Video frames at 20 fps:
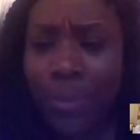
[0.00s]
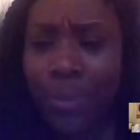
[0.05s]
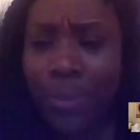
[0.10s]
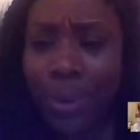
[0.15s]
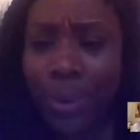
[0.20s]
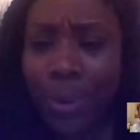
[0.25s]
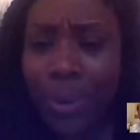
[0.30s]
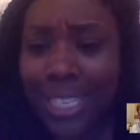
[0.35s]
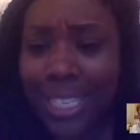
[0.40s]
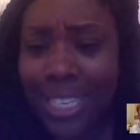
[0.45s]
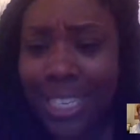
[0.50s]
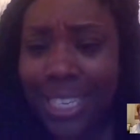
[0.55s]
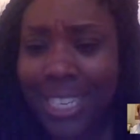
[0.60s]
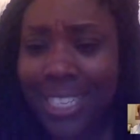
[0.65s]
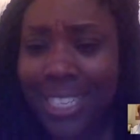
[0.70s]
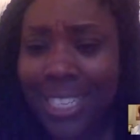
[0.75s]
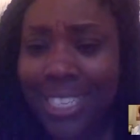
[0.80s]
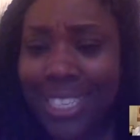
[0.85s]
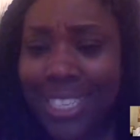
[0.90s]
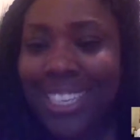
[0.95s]

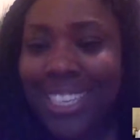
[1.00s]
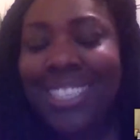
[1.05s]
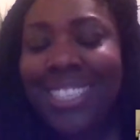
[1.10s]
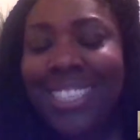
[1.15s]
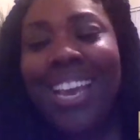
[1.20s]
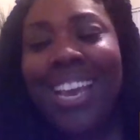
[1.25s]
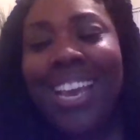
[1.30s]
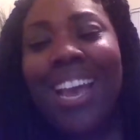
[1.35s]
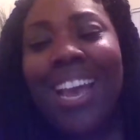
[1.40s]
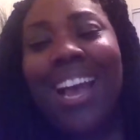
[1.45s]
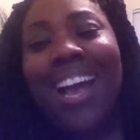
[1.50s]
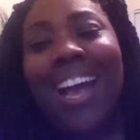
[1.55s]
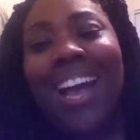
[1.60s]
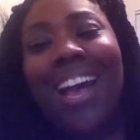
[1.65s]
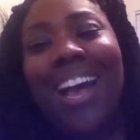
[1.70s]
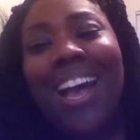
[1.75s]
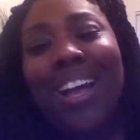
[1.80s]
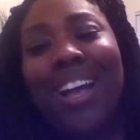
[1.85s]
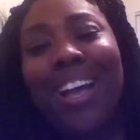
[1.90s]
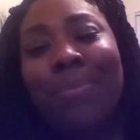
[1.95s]
statistics.
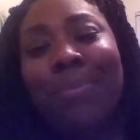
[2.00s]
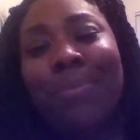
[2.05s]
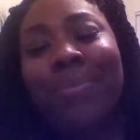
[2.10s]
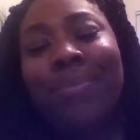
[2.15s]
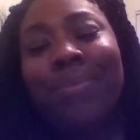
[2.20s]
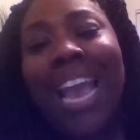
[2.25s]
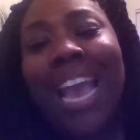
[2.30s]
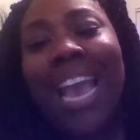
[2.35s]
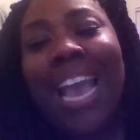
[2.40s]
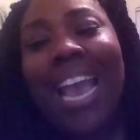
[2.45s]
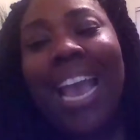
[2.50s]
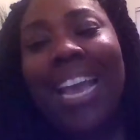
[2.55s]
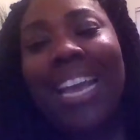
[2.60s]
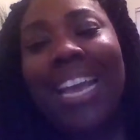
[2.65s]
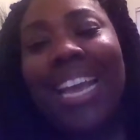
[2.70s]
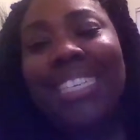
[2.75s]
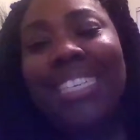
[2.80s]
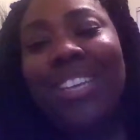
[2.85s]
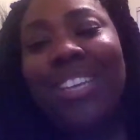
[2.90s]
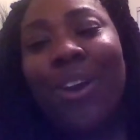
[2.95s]
And
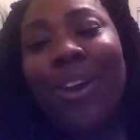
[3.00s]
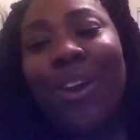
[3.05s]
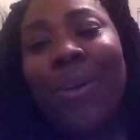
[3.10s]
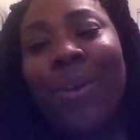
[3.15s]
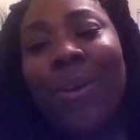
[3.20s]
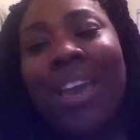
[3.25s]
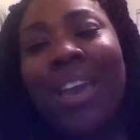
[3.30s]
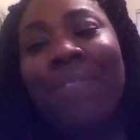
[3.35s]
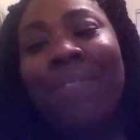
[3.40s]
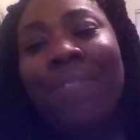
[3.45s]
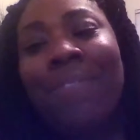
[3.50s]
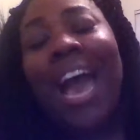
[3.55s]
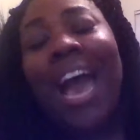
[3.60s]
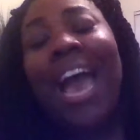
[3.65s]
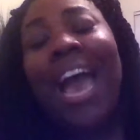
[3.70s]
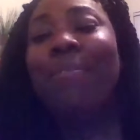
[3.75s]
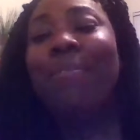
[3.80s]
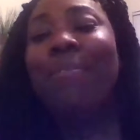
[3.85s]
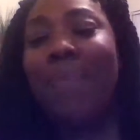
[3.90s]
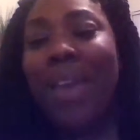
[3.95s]
so if I can
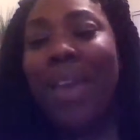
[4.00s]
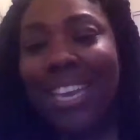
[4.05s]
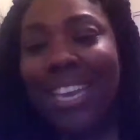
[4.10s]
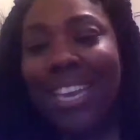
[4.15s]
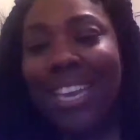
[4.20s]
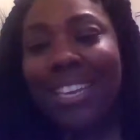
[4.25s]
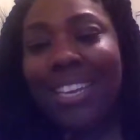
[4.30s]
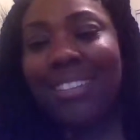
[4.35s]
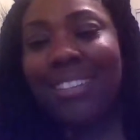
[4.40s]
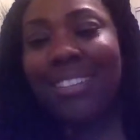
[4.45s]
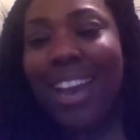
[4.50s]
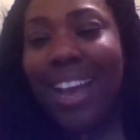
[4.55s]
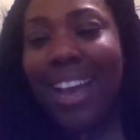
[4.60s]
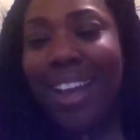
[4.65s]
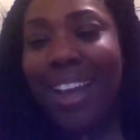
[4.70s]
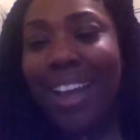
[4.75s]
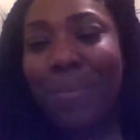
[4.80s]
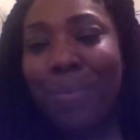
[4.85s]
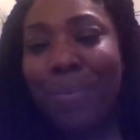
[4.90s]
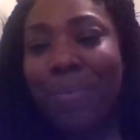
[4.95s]
make it
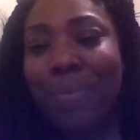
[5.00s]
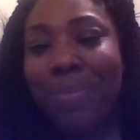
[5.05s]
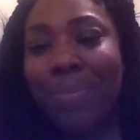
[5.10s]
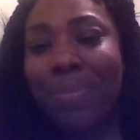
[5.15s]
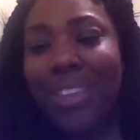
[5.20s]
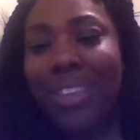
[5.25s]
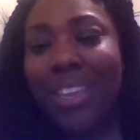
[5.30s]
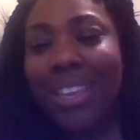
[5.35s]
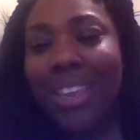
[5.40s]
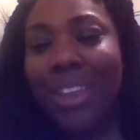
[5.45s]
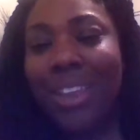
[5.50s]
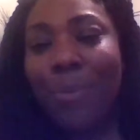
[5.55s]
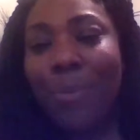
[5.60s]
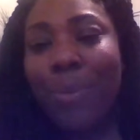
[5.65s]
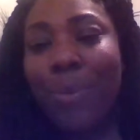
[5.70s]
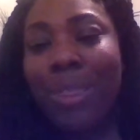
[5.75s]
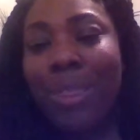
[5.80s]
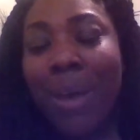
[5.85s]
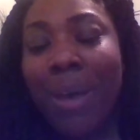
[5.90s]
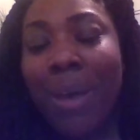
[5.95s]
with
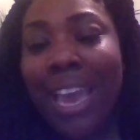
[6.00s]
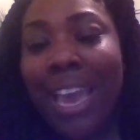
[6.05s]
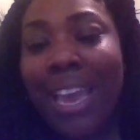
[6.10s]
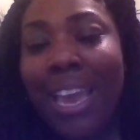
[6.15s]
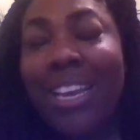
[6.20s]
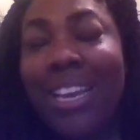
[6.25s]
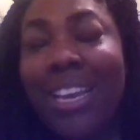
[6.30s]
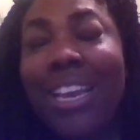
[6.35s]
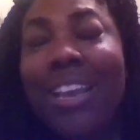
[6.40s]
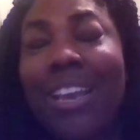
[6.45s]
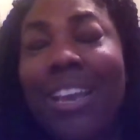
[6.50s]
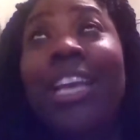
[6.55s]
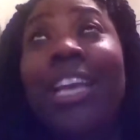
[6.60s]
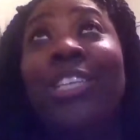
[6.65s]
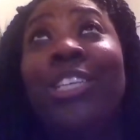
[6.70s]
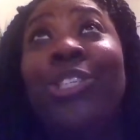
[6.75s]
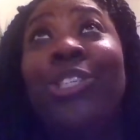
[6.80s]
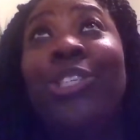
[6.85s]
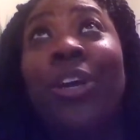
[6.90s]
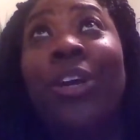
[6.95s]
my
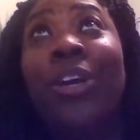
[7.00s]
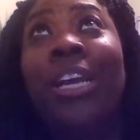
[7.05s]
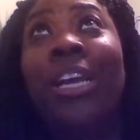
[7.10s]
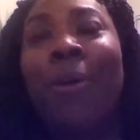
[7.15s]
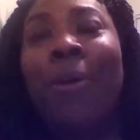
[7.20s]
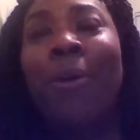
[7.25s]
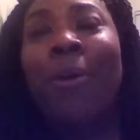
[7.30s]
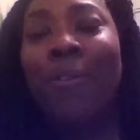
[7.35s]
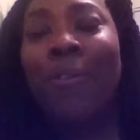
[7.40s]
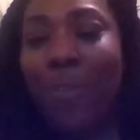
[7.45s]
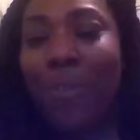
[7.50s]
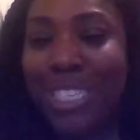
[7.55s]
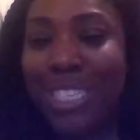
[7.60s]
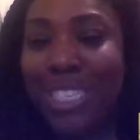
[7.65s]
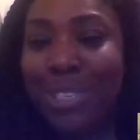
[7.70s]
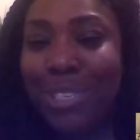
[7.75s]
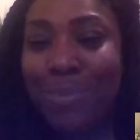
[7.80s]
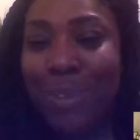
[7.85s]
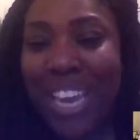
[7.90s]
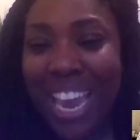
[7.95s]
extreme avoidance
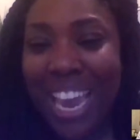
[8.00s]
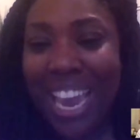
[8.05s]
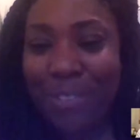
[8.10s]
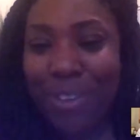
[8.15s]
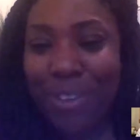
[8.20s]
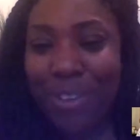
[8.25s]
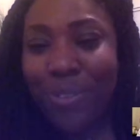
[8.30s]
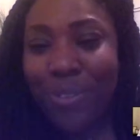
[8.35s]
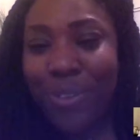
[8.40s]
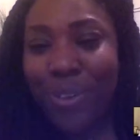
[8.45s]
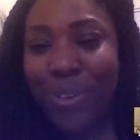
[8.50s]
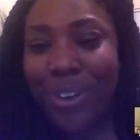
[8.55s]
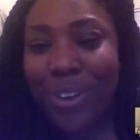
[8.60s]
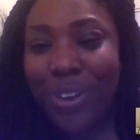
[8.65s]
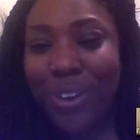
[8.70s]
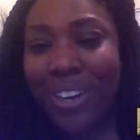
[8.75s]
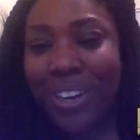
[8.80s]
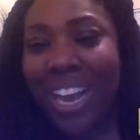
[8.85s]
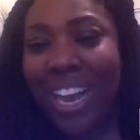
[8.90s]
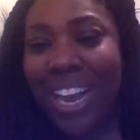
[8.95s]
behavior for
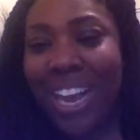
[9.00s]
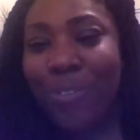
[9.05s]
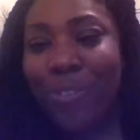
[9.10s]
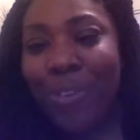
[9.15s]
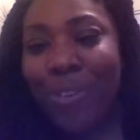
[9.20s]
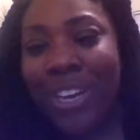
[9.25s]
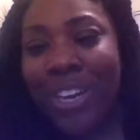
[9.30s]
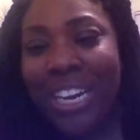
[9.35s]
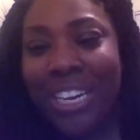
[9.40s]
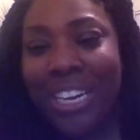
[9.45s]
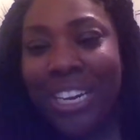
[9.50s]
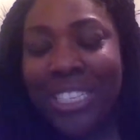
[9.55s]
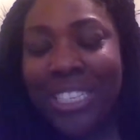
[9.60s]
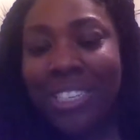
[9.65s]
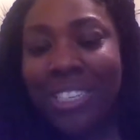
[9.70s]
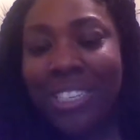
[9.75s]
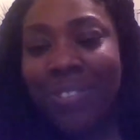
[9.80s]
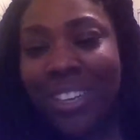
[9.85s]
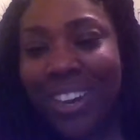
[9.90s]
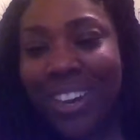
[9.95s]
4 years of
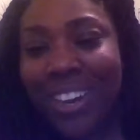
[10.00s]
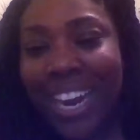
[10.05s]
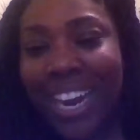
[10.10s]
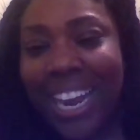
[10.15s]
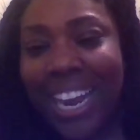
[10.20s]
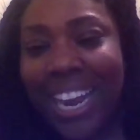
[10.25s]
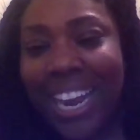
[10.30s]
undergrad,